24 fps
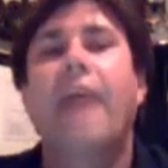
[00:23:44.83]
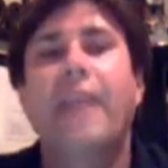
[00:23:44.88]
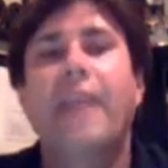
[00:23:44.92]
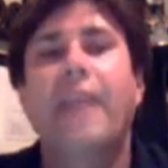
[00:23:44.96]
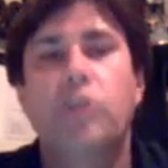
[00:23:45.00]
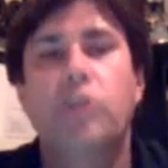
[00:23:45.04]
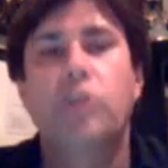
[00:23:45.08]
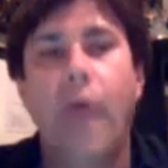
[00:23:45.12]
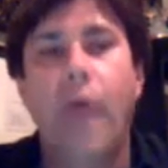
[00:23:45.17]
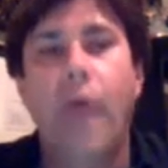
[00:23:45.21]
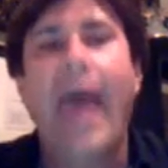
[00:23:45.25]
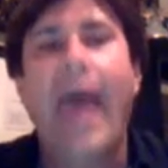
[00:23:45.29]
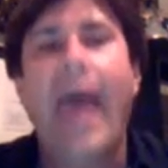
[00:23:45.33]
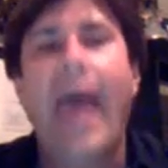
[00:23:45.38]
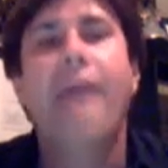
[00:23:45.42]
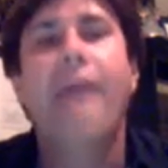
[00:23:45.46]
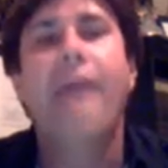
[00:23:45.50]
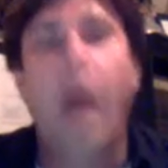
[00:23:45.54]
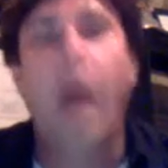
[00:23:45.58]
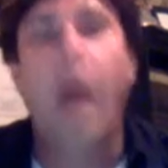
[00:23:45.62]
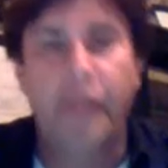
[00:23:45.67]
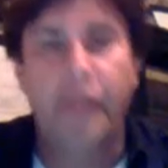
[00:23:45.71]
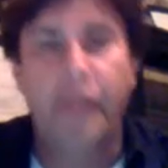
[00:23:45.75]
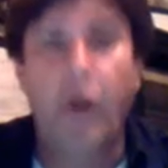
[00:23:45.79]
that to
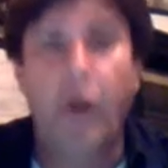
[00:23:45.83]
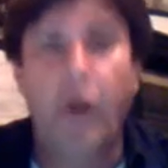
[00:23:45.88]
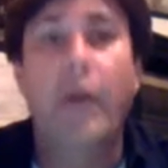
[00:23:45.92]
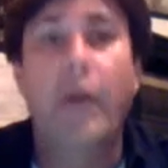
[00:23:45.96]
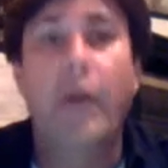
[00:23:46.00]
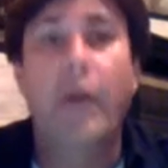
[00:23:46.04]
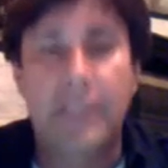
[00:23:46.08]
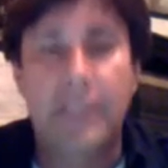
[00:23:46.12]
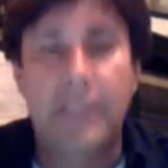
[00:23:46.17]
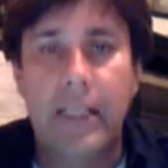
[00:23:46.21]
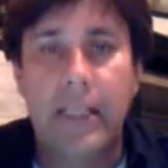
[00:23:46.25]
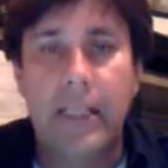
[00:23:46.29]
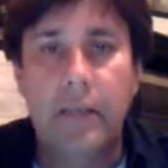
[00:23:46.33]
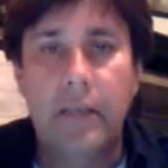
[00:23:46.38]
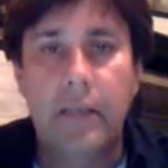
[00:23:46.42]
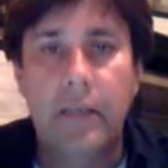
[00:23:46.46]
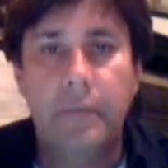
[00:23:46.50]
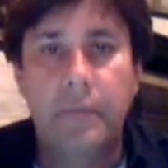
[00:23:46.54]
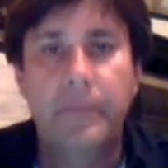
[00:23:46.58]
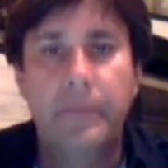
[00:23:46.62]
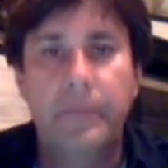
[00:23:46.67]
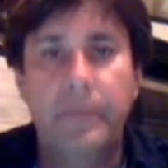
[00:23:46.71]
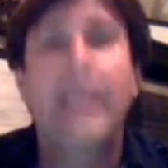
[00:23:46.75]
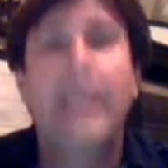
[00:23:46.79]
have authority
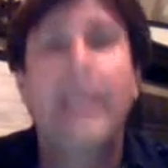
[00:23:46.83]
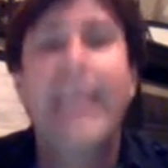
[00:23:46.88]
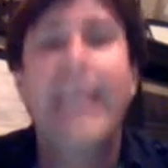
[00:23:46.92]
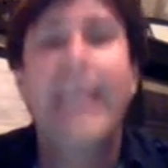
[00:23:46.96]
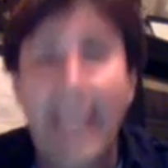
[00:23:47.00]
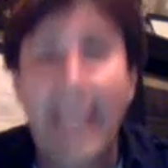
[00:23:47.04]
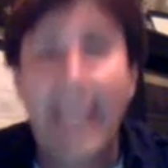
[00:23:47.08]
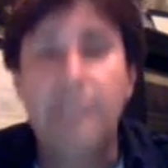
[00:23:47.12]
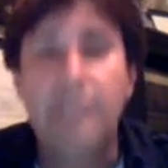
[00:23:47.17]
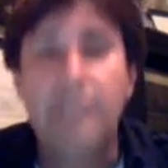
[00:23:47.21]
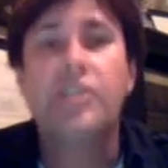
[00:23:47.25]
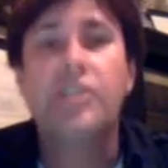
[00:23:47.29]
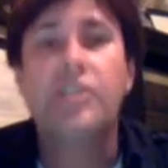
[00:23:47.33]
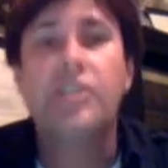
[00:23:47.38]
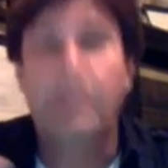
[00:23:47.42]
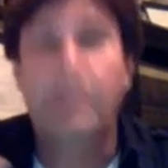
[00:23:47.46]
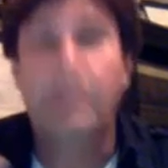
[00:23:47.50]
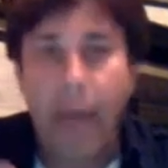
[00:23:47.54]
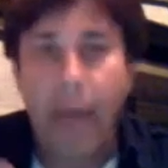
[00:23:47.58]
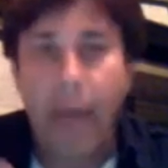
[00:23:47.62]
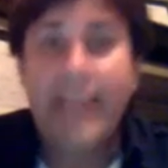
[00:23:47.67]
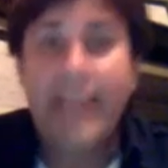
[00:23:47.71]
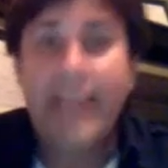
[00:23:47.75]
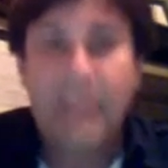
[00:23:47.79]
in
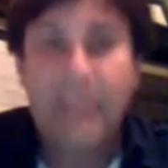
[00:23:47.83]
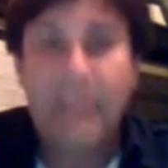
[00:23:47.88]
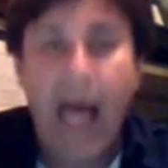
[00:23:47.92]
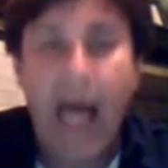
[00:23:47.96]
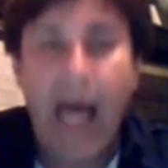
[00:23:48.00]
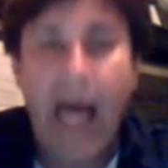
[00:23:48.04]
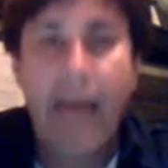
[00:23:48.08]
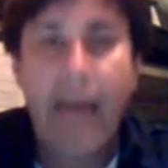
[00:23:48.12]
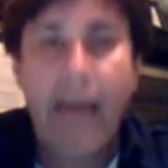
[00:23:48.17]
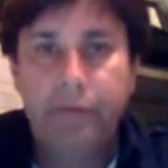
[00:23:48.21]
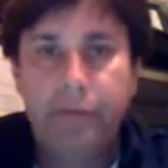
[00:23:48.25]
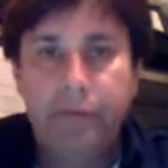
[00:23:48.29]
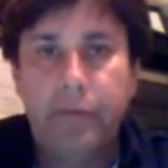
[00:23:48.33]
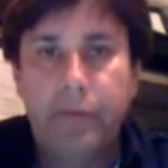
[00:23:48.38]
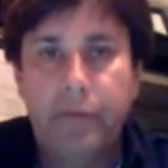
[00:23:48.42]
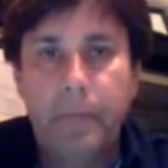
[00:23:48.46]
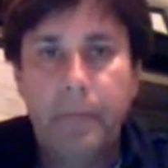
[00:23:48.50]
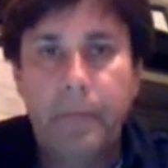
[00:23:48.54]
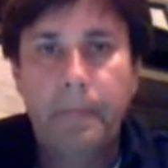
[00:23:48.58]
somebody's life